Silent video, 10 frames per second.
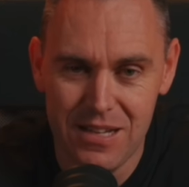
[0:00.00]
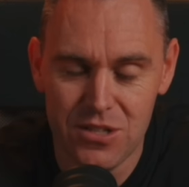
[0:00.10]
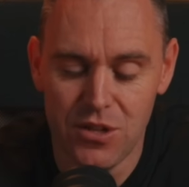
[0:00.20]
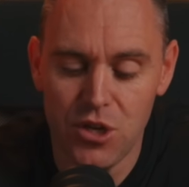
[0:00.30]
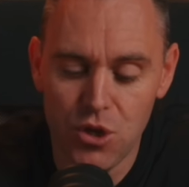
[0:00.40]

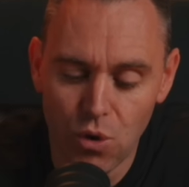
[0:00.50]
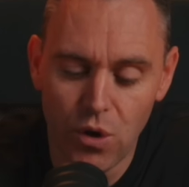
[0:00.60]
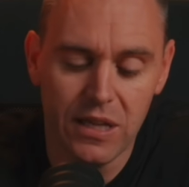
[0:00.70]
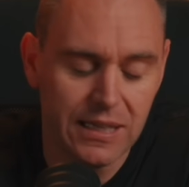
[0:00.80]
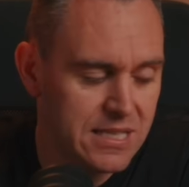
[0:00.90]
so that
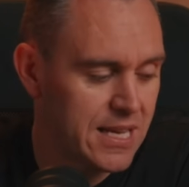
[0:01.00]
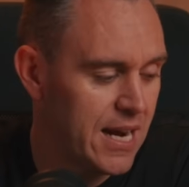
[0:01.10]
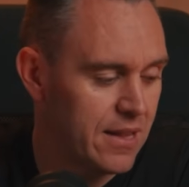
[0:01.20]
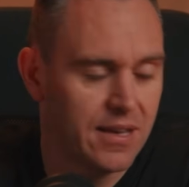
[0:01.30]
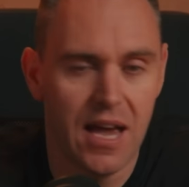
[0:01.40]
you're at least
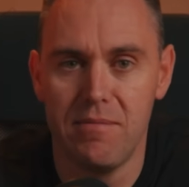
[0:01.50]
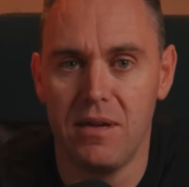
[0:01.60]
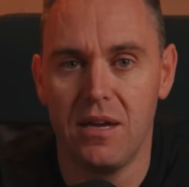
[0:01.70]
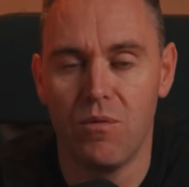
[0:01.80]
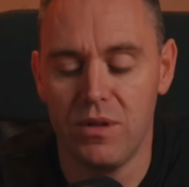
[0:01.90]
ahead of the game
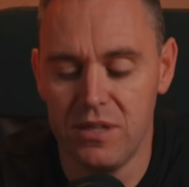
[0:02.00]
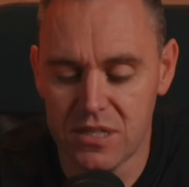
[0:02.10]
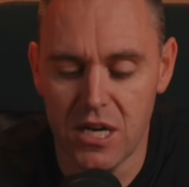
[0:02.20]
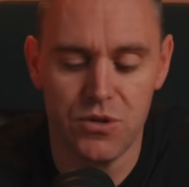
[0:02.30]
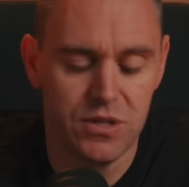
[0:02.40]
here when this
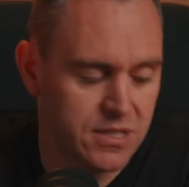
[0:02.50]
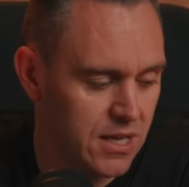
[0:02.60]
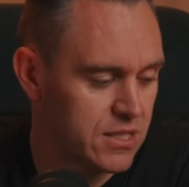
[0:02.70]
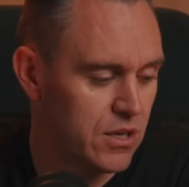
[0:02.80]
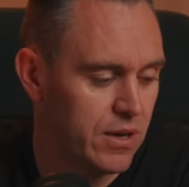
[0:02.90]
country
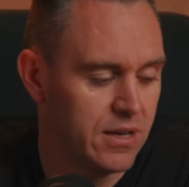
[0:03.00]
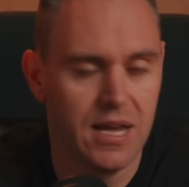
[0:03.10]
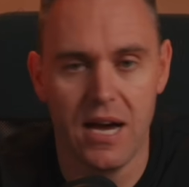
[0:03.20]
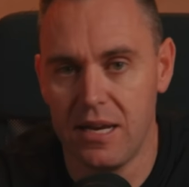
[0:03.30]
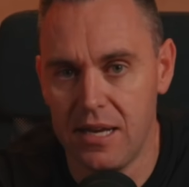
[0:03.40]
starts going
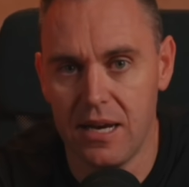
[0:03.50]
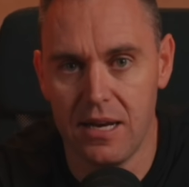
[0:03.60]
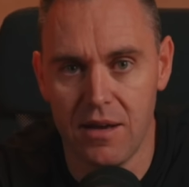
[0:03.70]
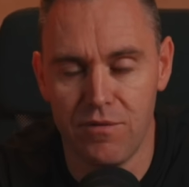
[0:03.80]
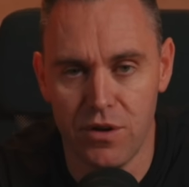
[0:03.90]
down and down
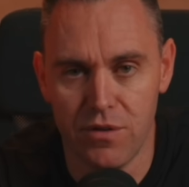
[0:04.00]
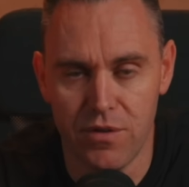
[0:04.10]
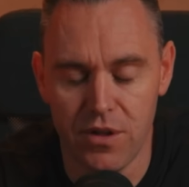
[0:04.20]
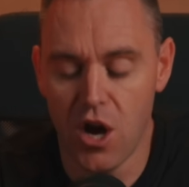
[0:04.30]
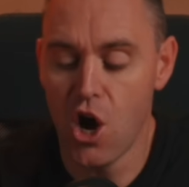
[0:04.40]
and down, further and
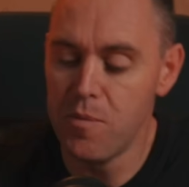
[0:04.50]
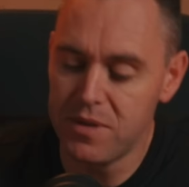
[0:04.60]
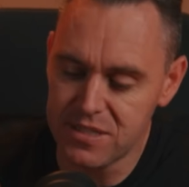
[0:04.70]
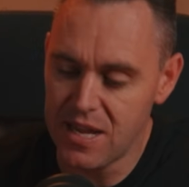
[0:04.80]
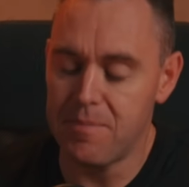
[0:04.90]
further. I hope it
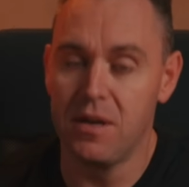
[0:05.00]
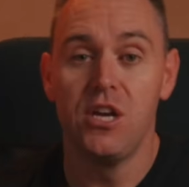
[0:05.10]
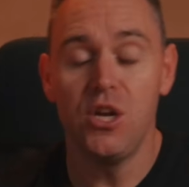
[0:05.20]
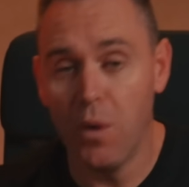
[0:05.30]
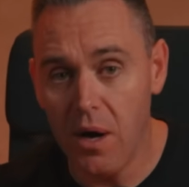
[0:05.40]
doesn't happen.
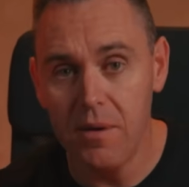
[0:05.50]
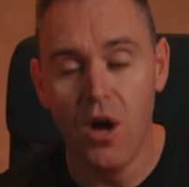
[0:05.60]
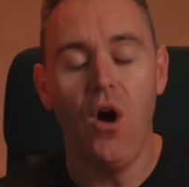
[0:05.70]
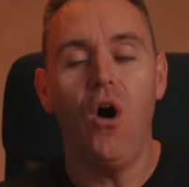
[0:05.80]
You know what?